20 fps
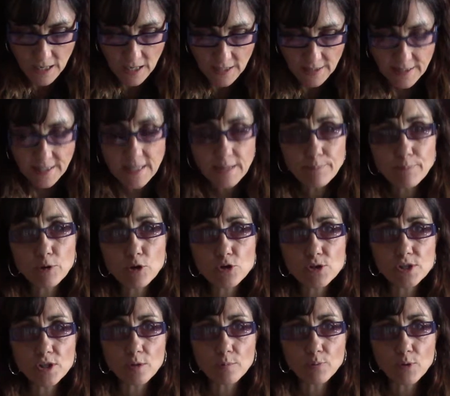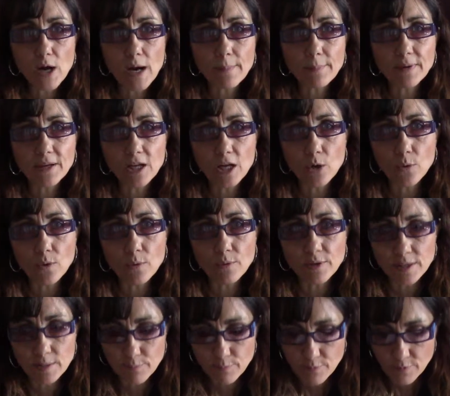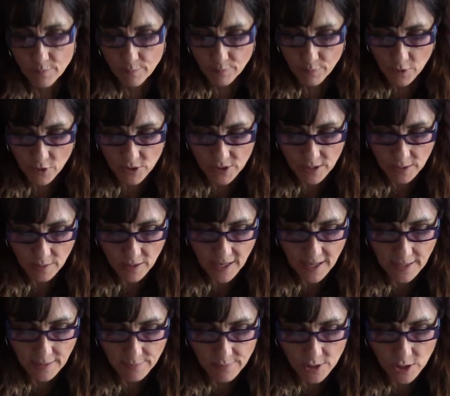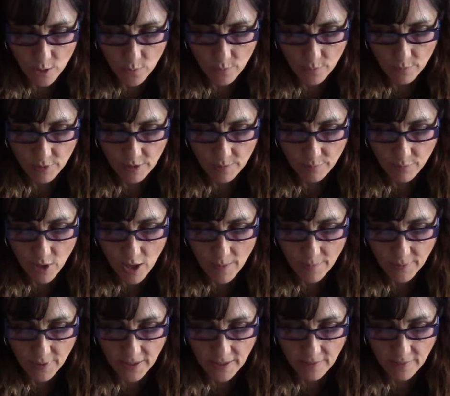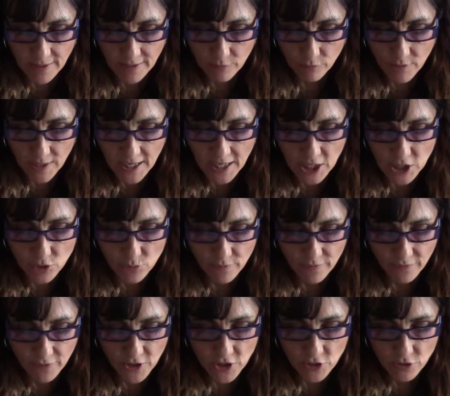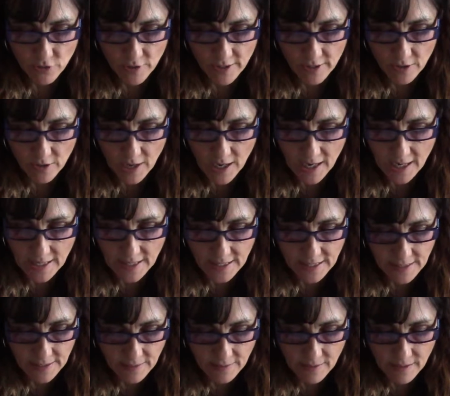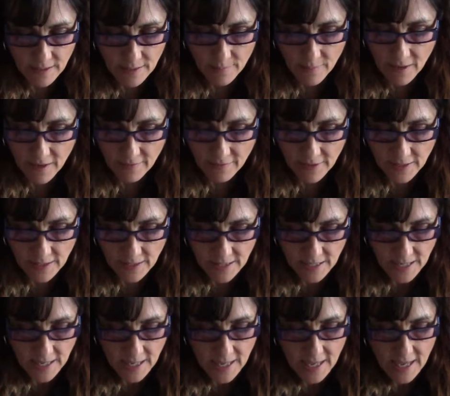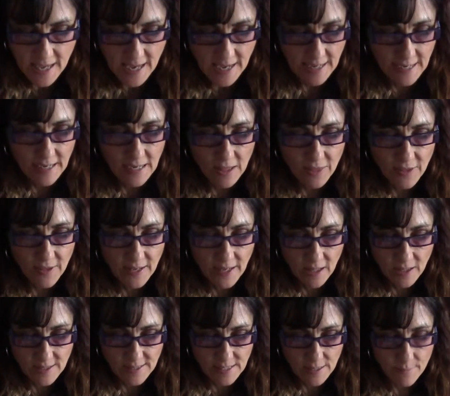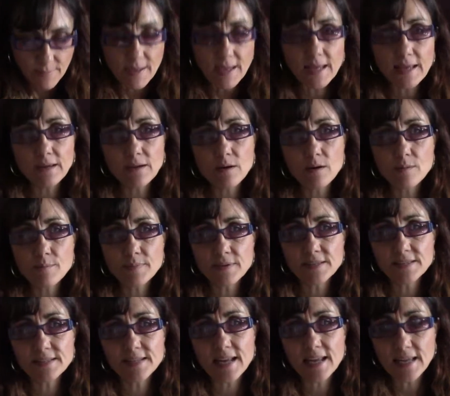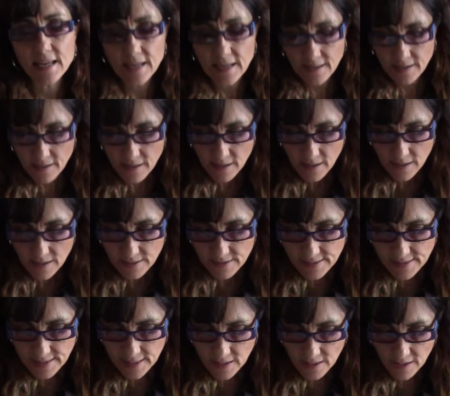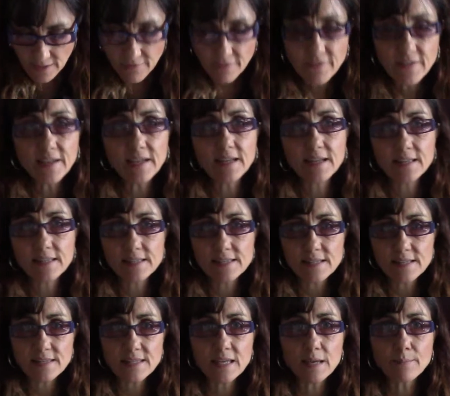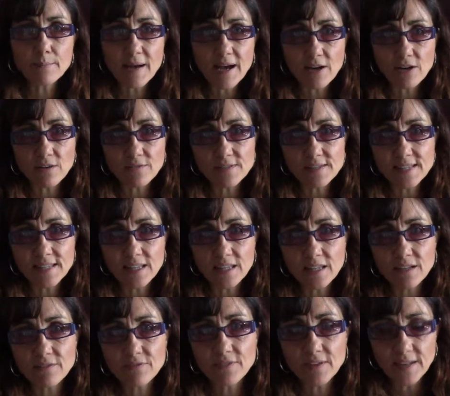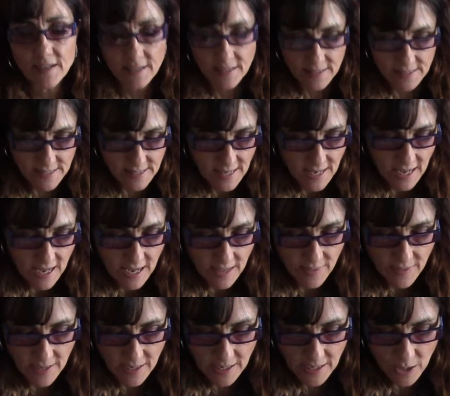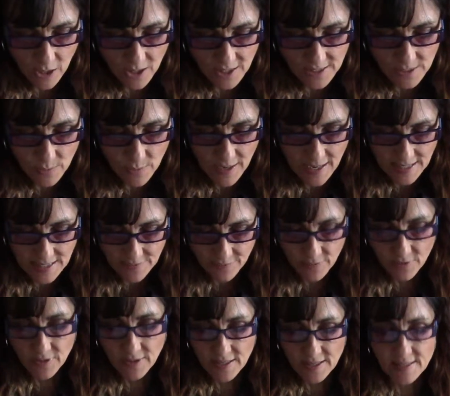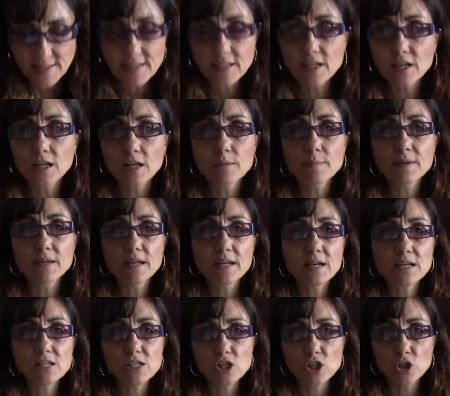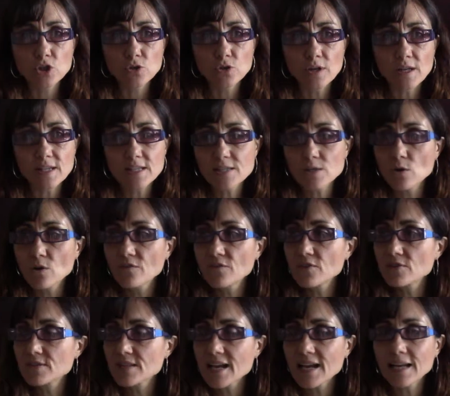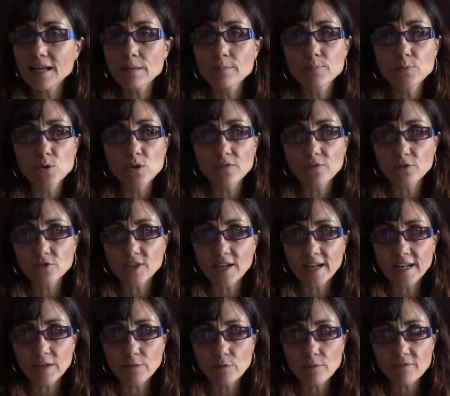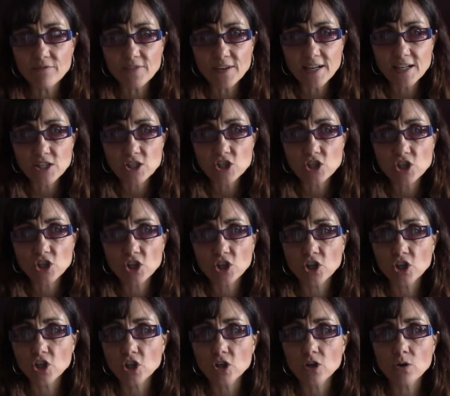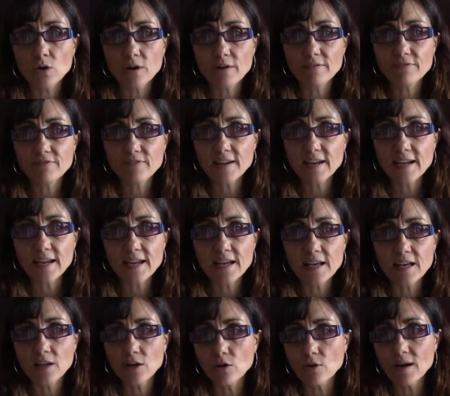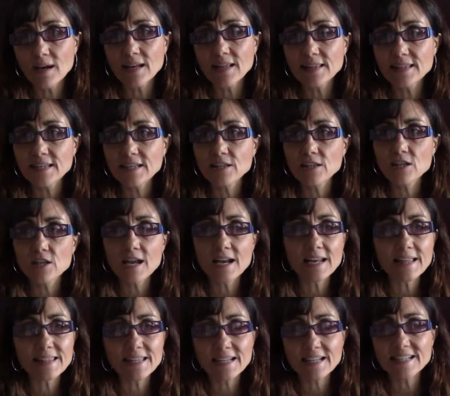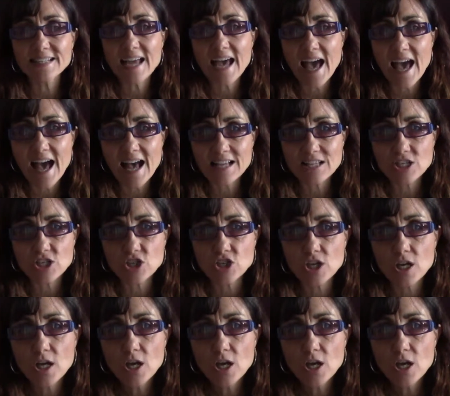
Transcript: The personal property going with the personal items going with the property, like range, refrigerator, oven, and anything else that may be staying. Ceiling fans, the amount of ceiling fans, and then it also asks for things that are going to be excluded. So if there's any beautiful dining room fixture or fan or anything attached,